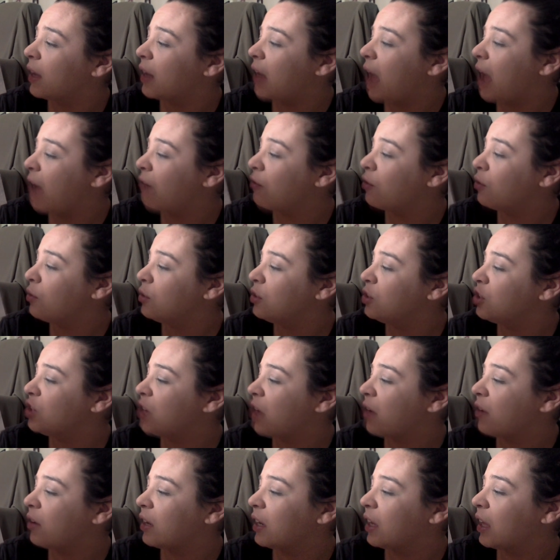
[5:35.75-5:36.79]
and everyone
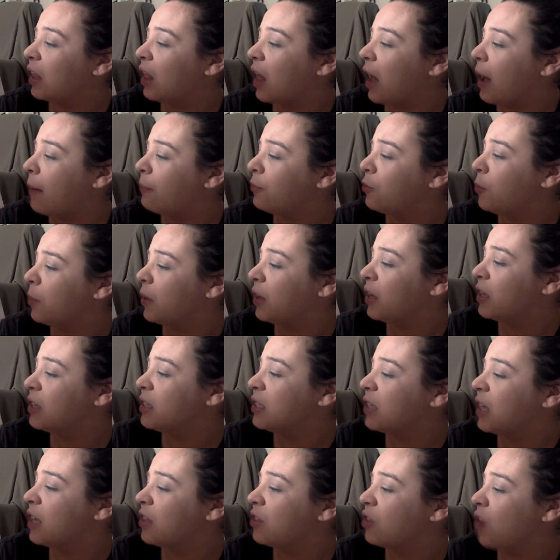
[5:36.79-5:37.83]
shouted and clapped
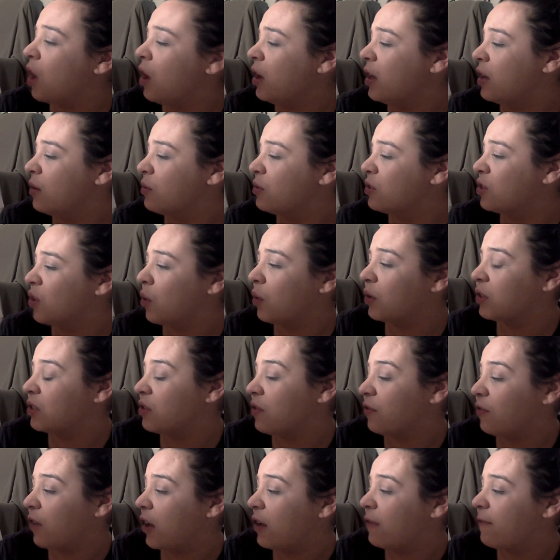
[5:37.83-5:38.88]
because they thought he was going
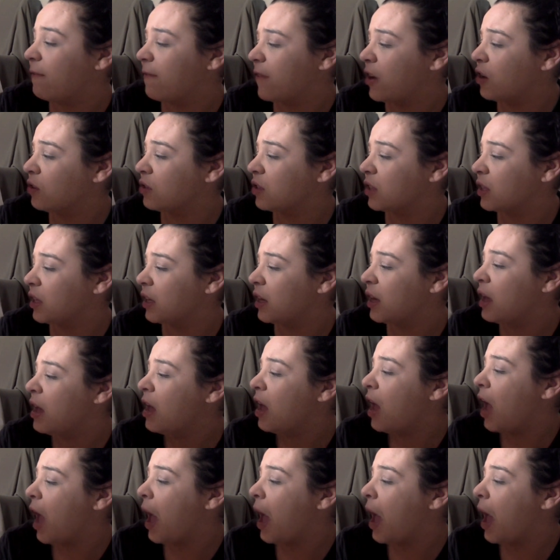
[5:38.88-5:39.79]
to fight fiercely